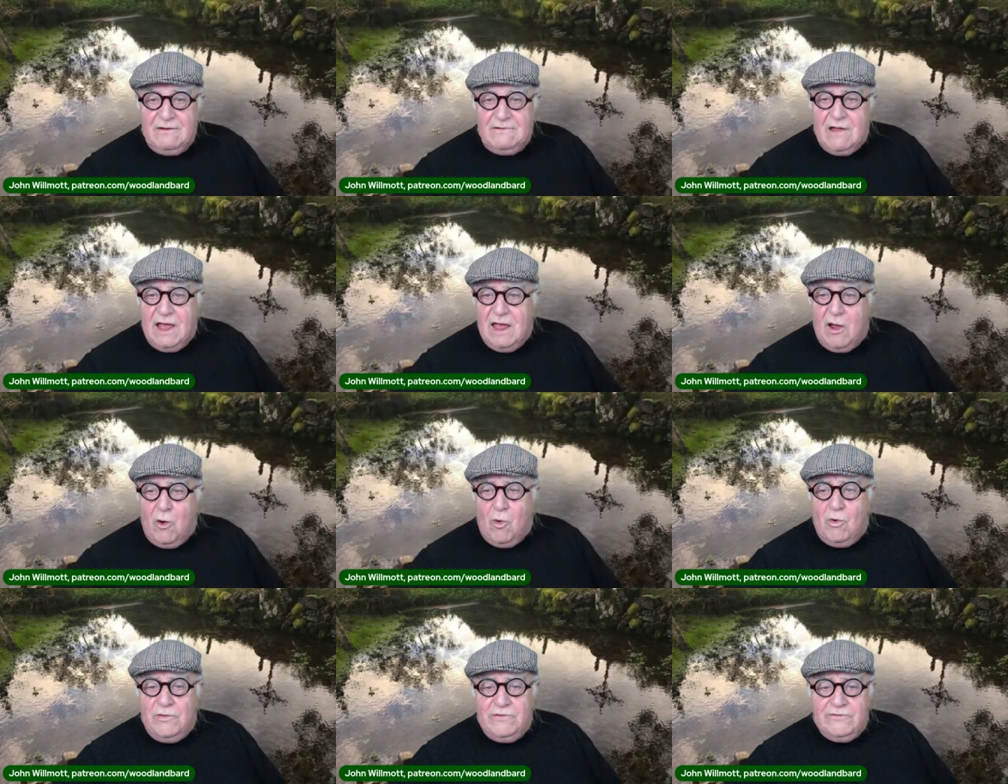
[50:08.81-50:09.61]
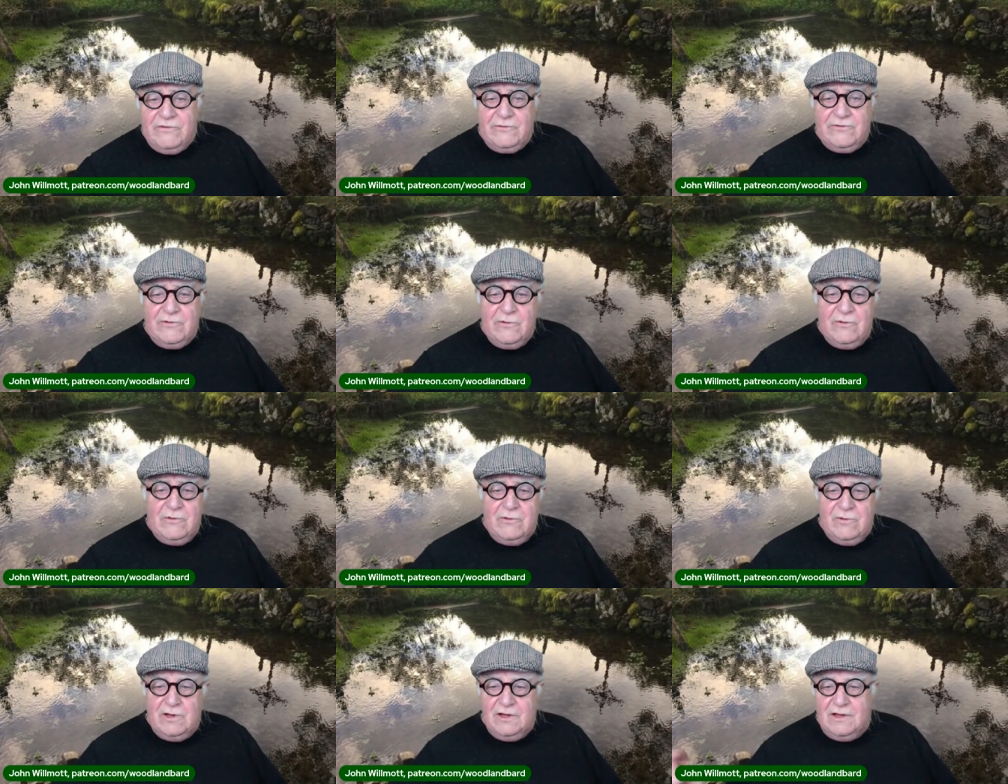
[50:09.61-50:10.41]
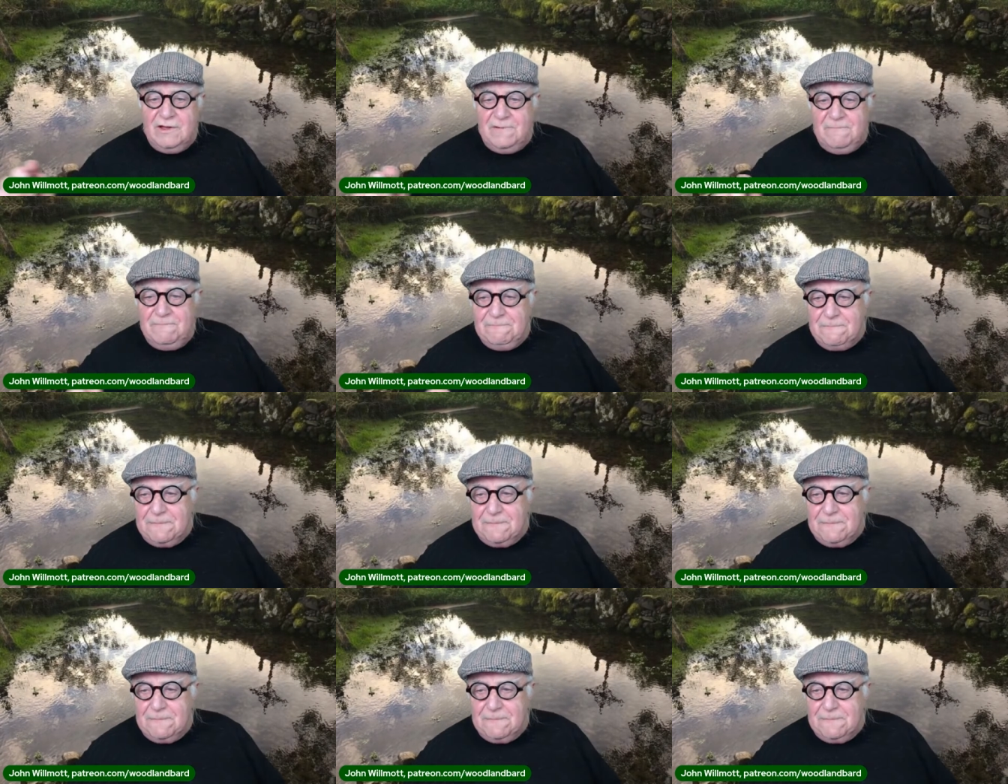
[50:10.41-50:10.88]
Right. Oh, there's also uh,